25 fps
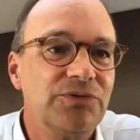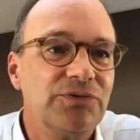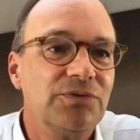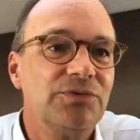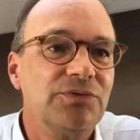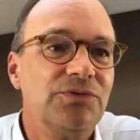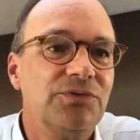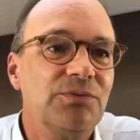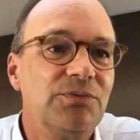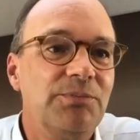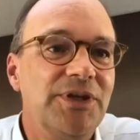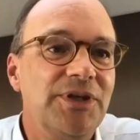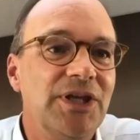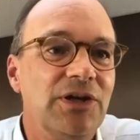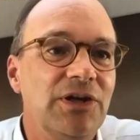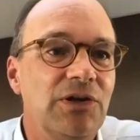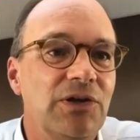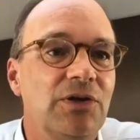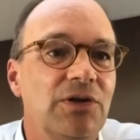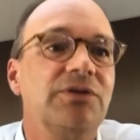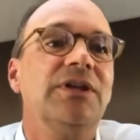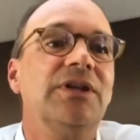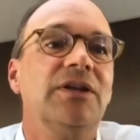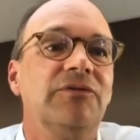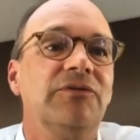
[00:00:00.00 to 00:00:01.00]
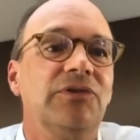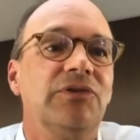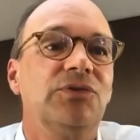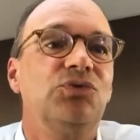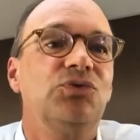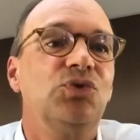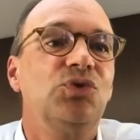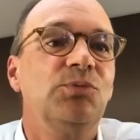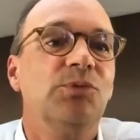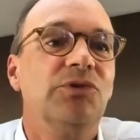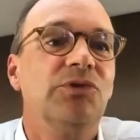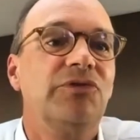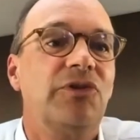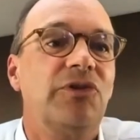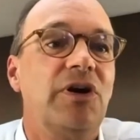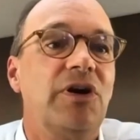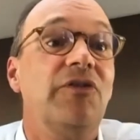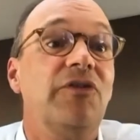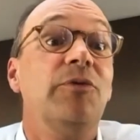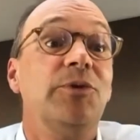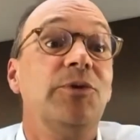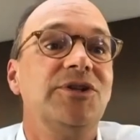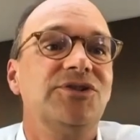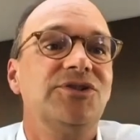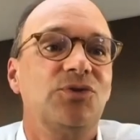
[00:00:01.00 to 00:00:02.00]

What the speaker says: to be on lockdown for 2 months for everybody.